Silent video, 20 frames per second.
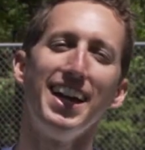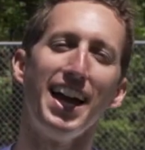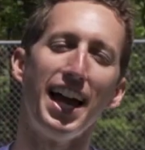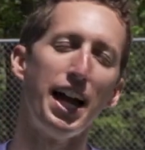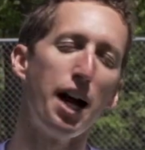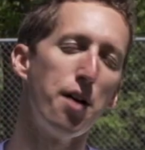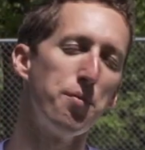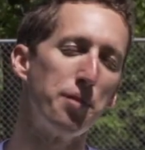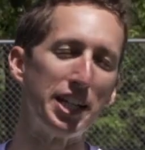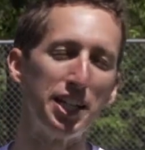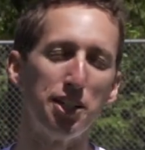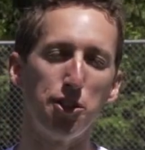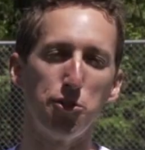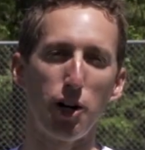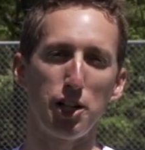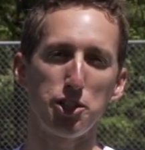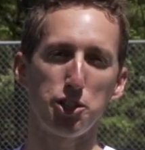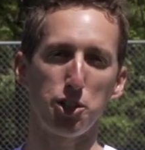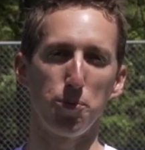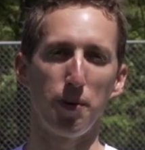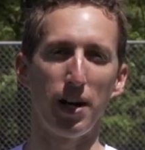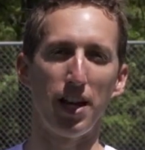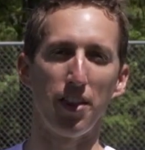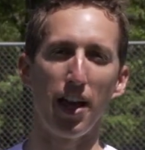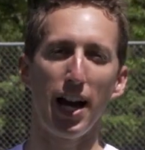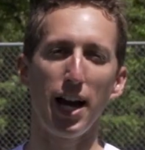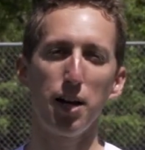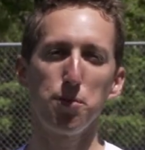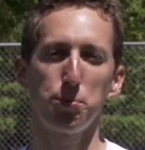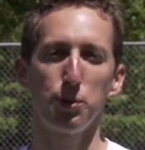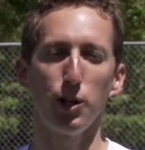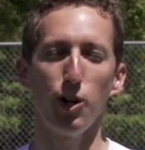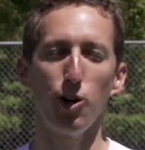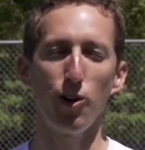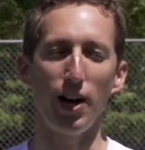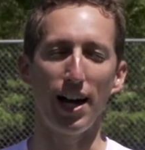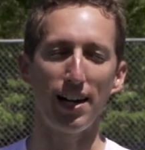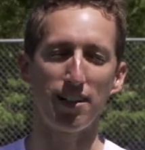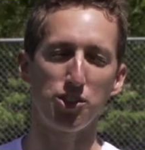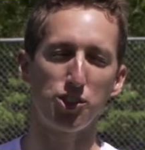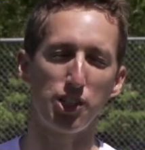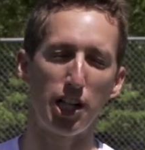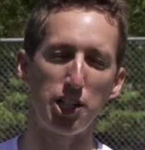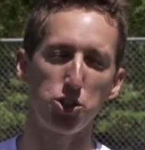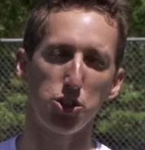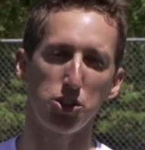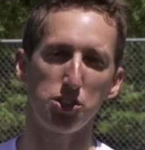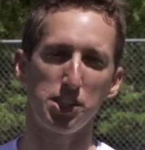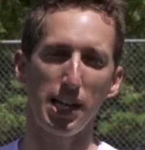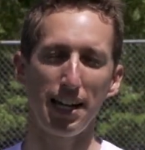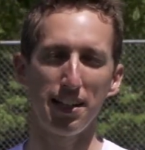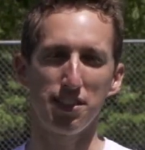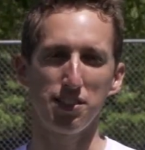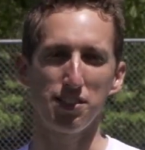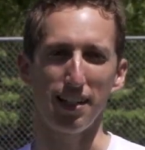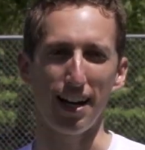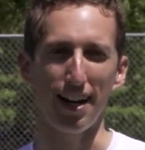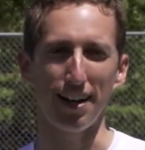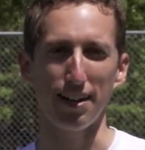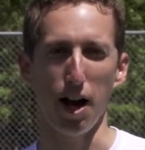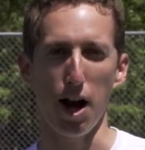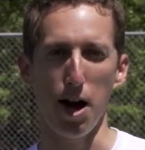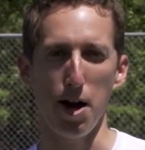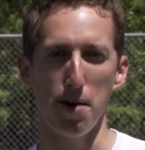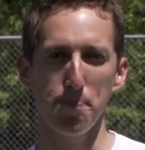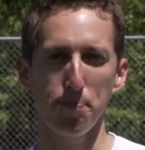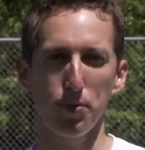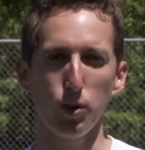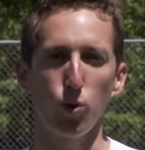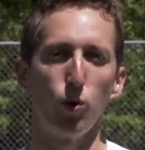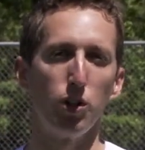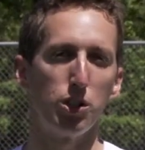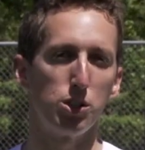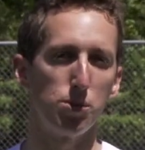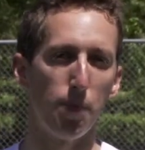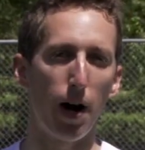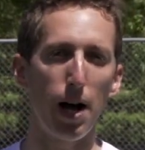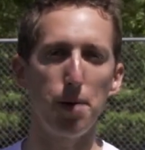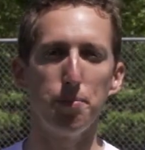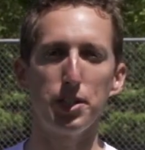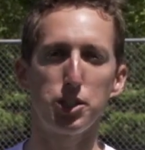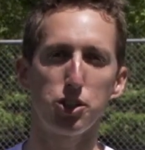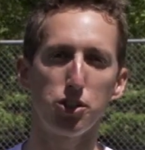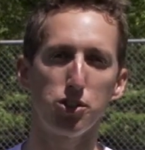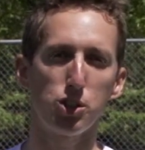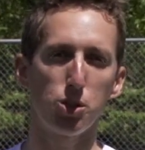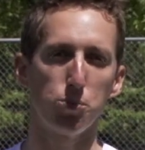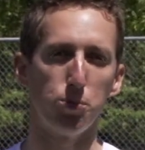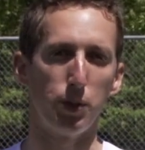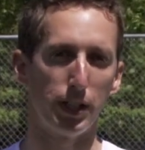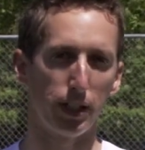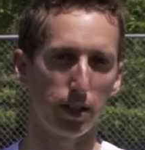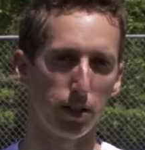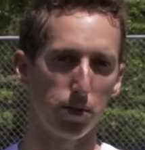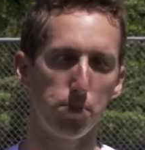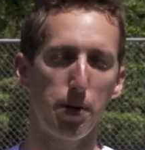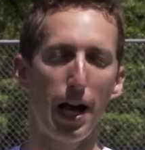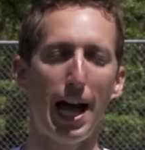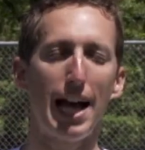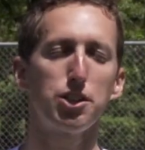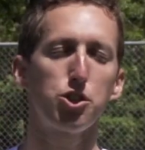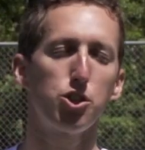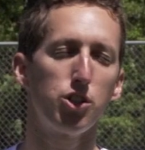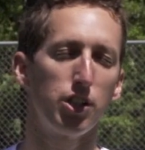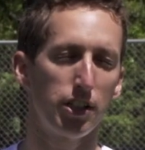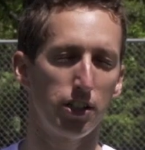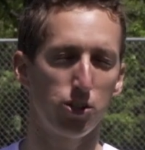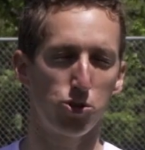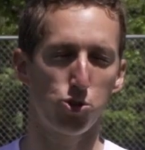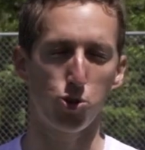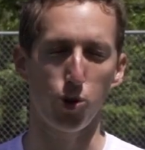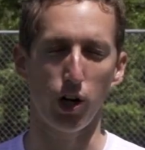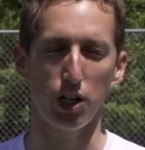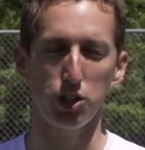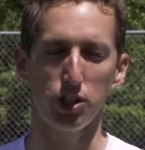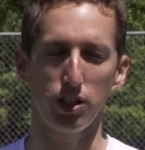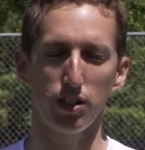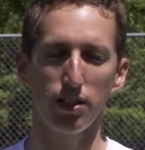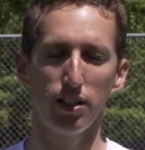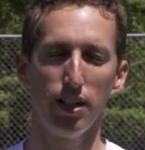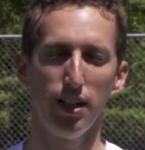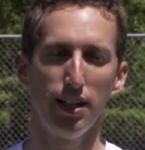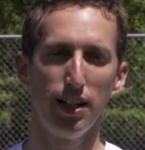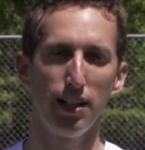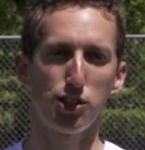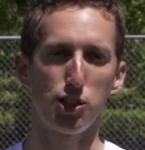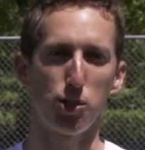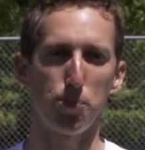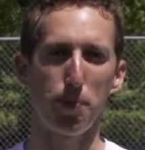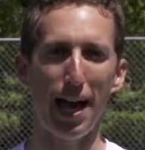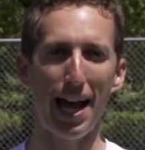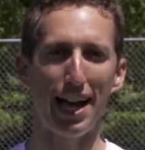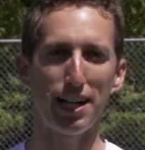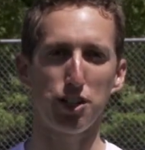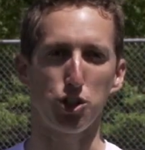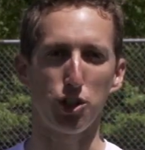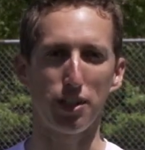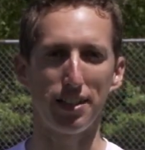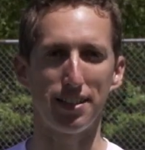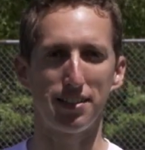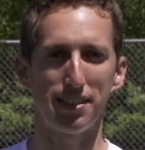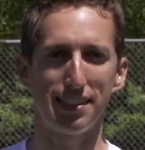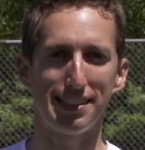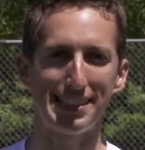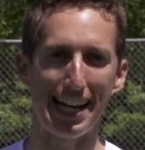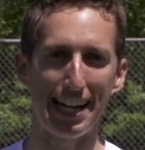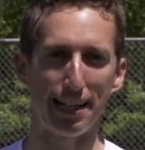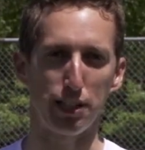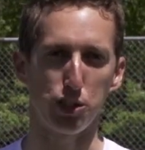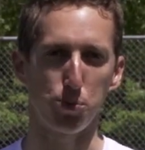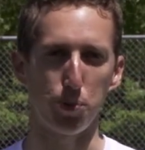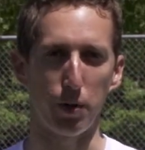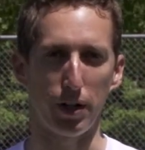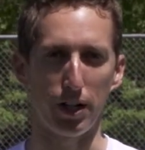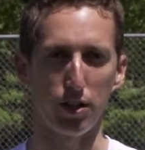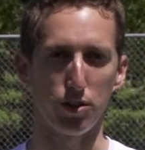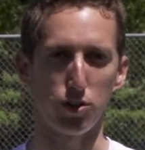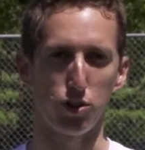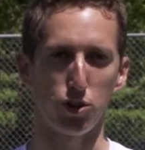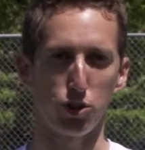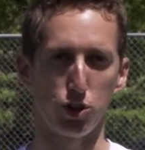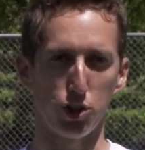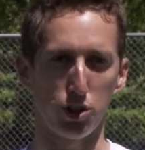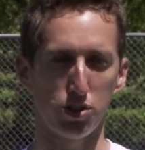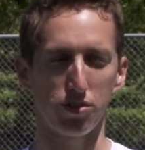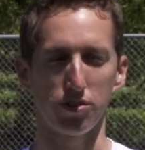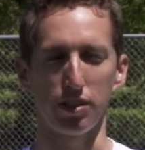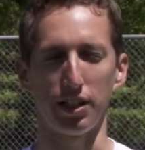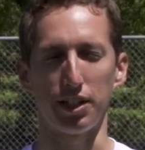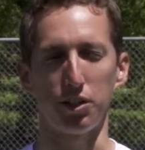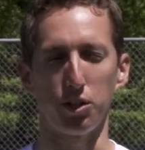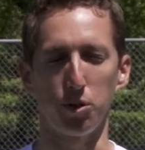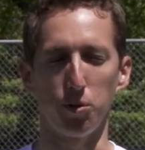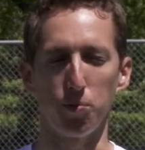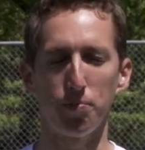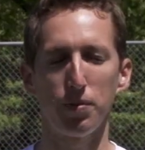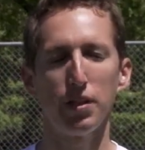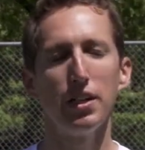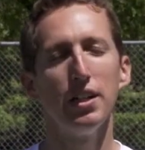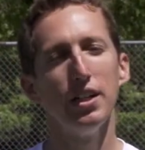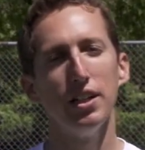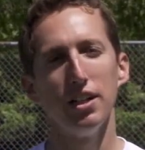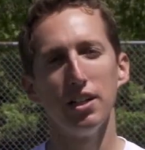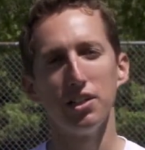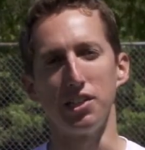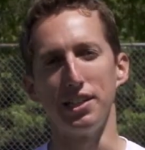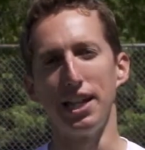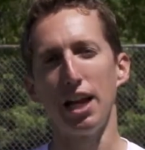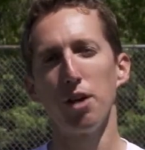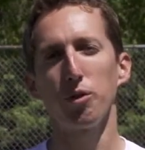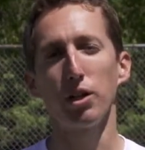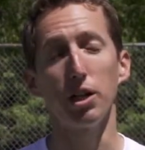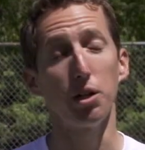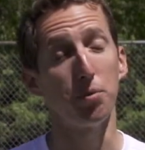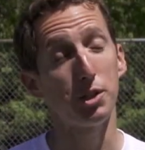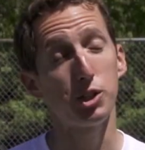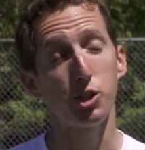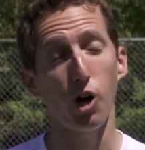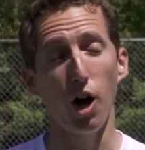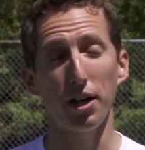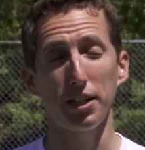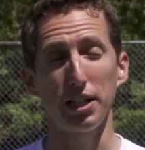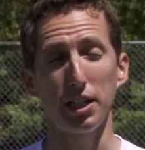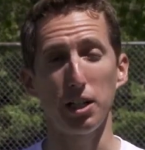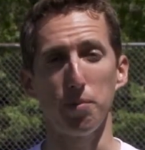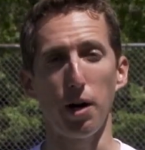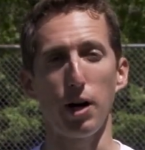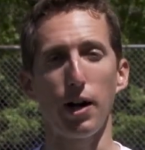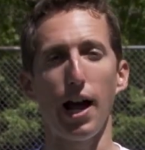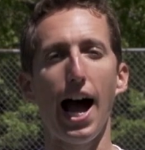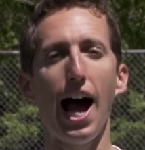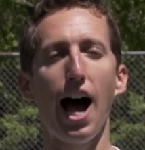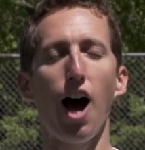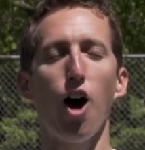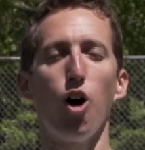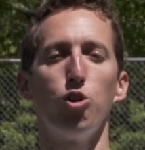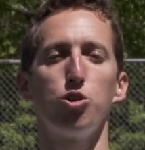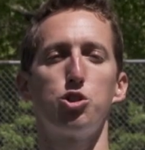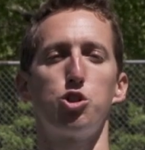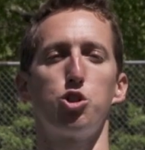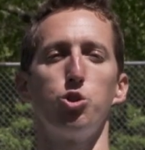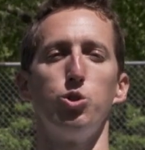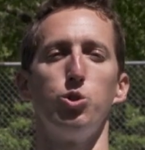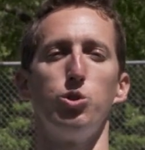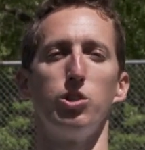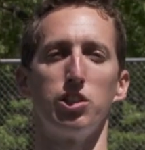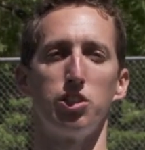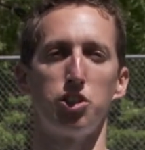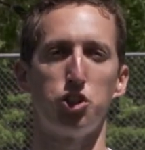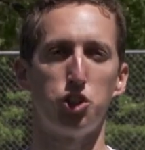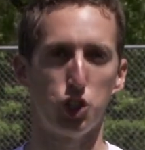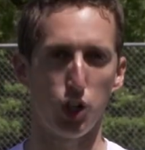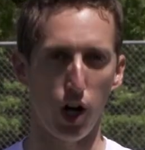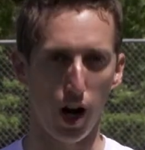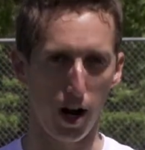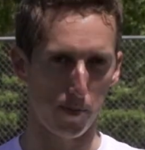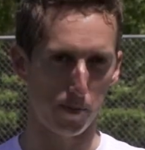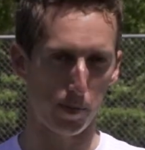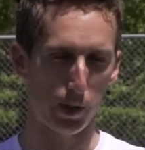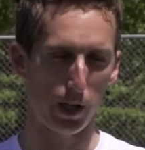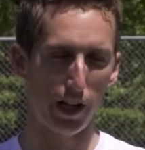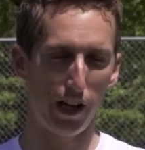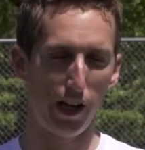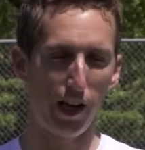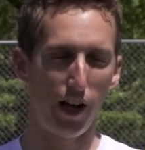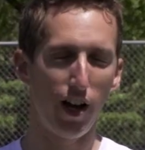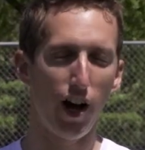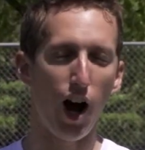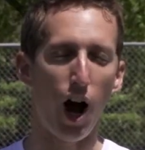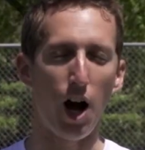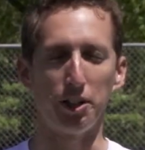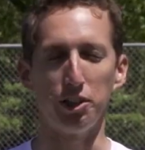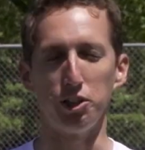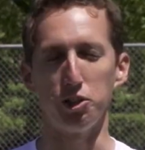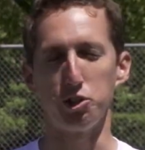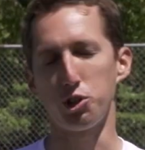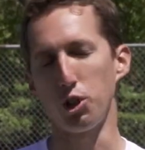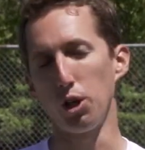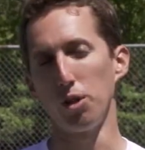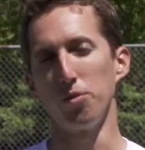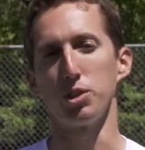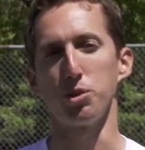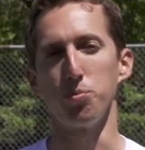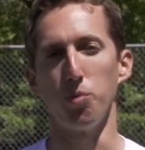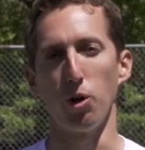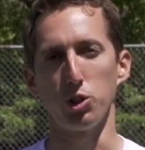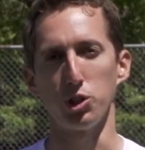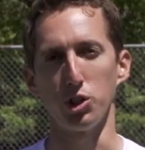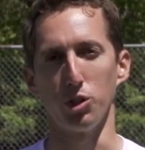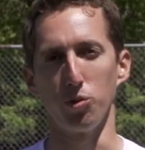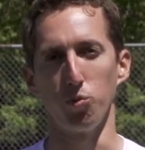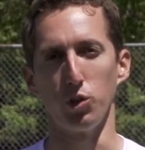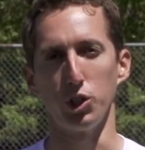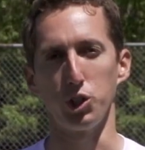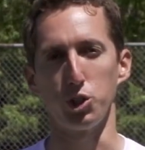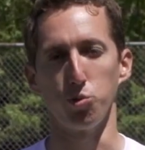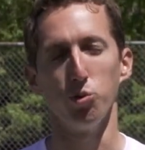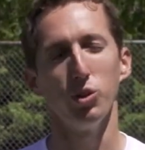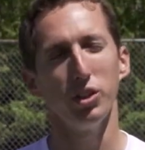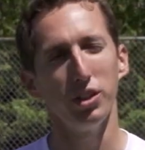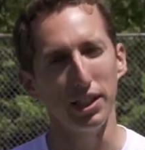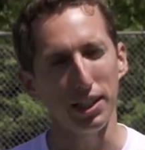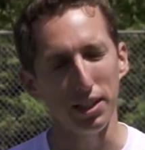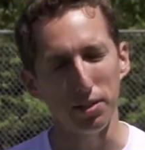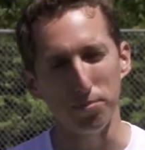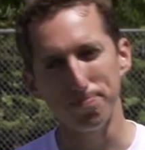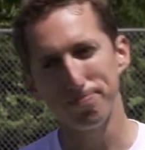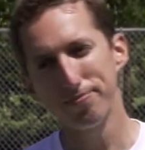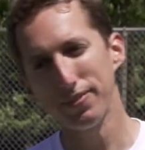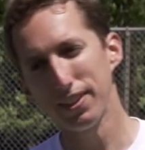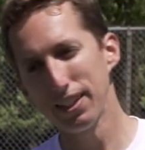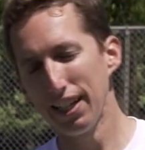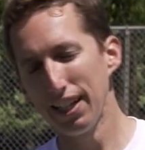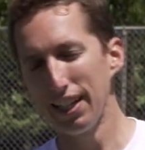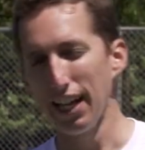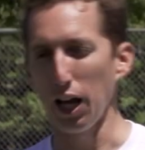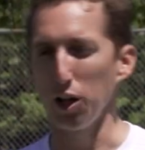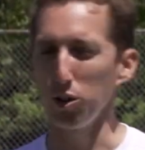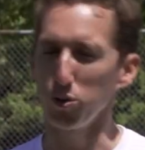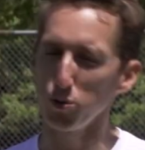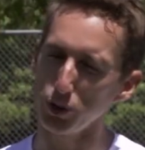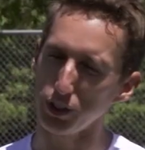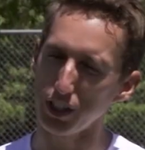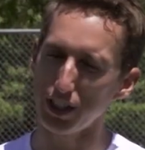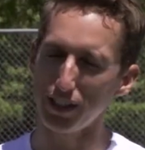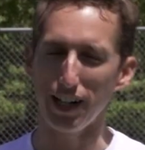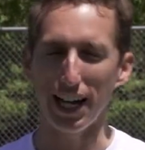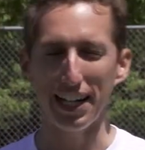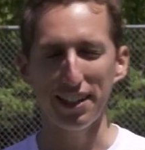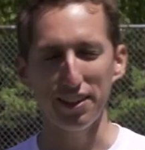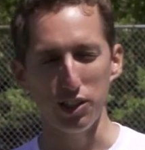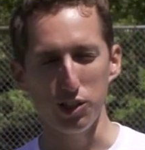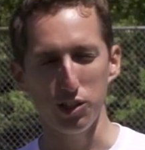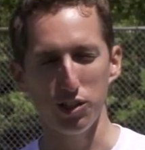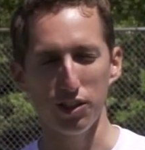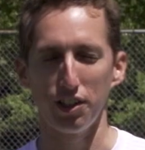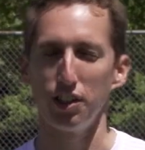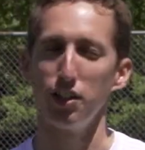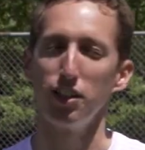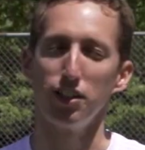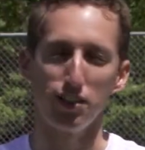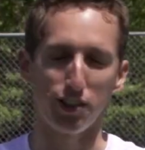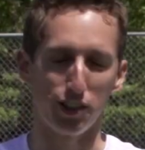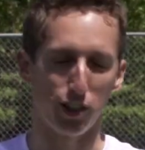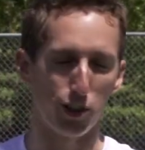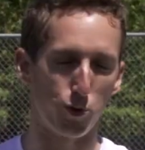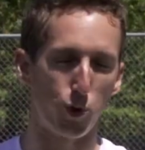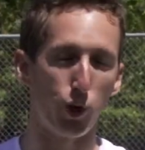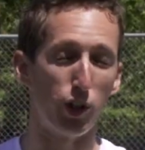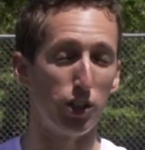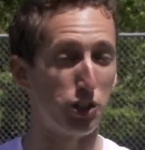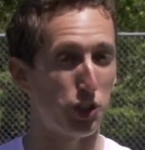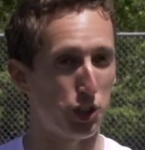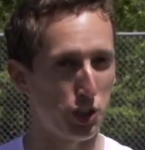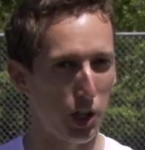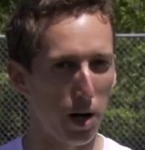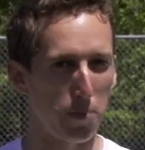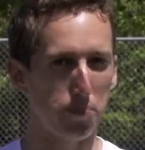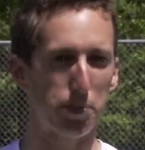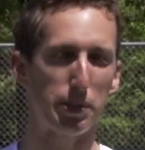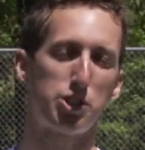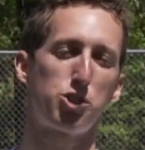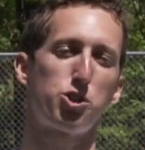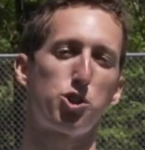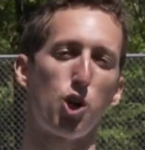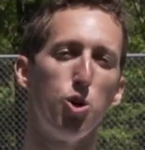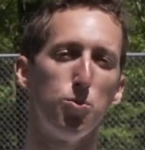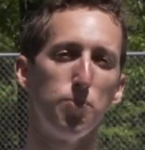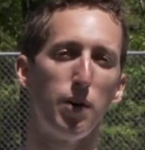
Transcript: Hey, I'm Ian Westermann, the head pro at EssentialTennis.com, where it's my mission to bring passionate instruction to passionate tennis players just like you. Today, we're going to be talking about how to jump on your service motion, which really I don't really like the, the, the, word jump so